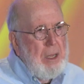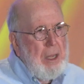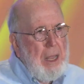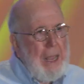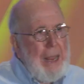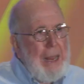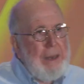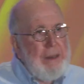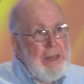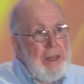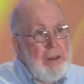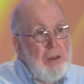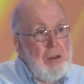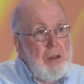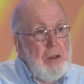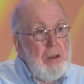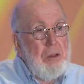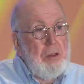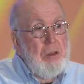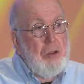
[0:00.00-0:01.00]
And
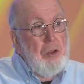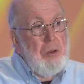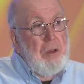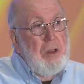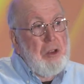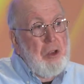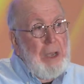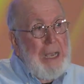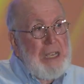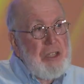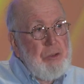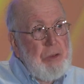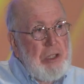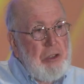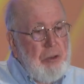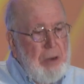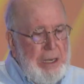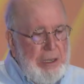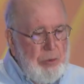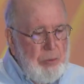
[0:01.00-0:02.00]
that to, to actually
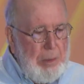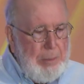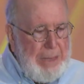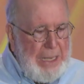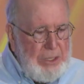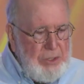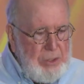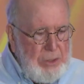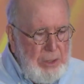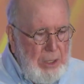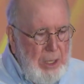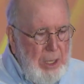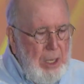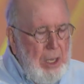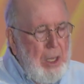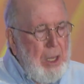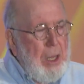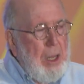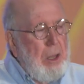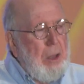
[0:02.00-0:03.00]
try to imagine
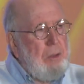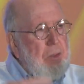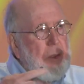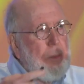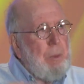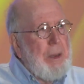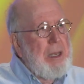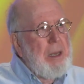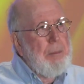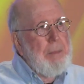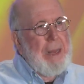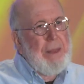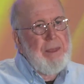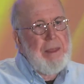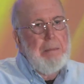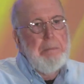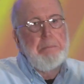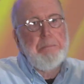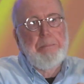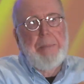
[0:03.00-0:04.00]
some way to make
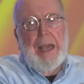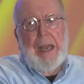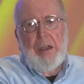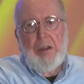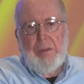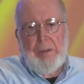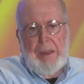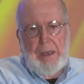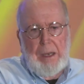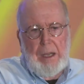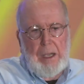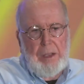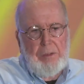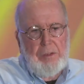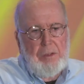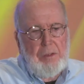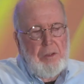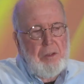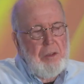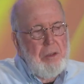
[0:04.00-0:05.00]
them better than
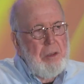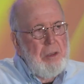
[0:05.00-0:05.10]
us